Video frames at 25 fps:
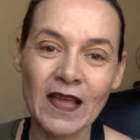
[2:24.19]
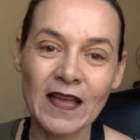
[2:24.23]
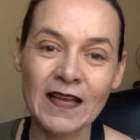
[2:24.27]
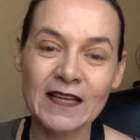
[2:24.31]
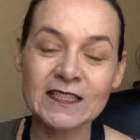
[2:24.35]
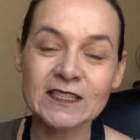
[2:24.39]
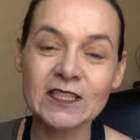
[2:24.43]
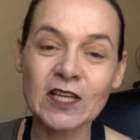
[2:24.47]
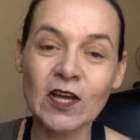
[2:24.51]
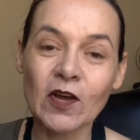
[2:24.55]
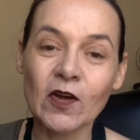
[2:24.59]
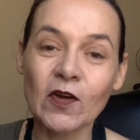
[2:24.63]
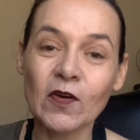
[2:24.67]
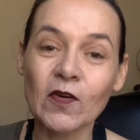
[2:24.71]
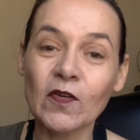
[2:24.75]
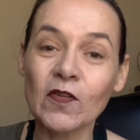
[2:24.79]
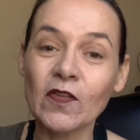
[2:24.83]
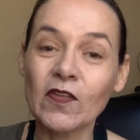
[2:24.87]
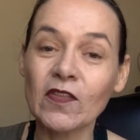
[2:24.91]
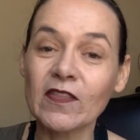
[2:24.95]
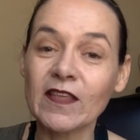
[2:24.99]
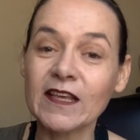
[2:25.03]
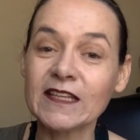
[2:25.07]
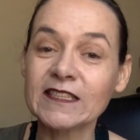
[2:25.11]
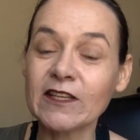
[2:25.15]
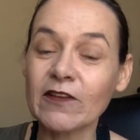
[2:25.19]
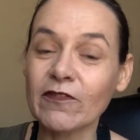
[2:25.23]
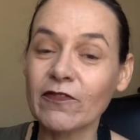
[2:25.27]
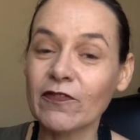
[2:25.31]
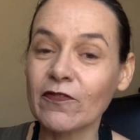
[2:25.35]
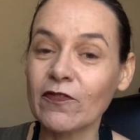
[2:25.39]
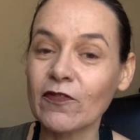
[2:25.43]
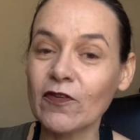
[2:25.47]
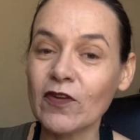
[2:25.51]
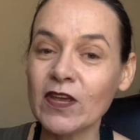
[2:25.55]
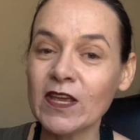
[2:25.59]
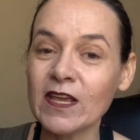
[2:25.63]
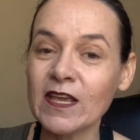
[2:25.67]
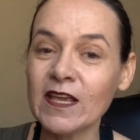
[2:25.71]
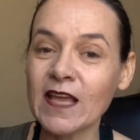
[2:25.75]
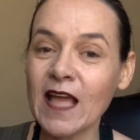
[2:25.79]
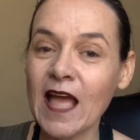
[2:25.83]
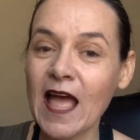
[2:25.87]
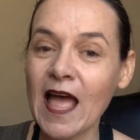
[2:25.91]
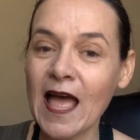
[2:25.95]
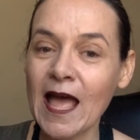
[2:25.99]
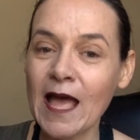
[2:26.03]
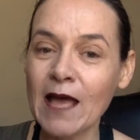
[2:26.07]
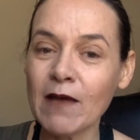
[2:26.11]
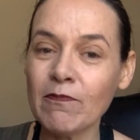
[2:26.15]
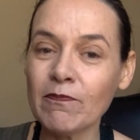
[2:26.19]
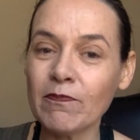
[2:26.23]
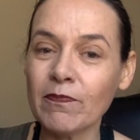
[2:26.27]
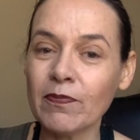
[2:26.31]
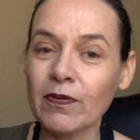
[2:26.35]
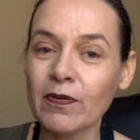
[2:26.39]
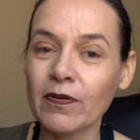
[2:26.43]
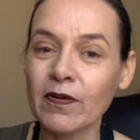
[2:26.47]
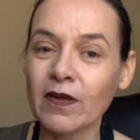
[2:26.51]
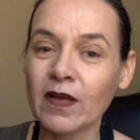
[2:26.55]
So there's a free app.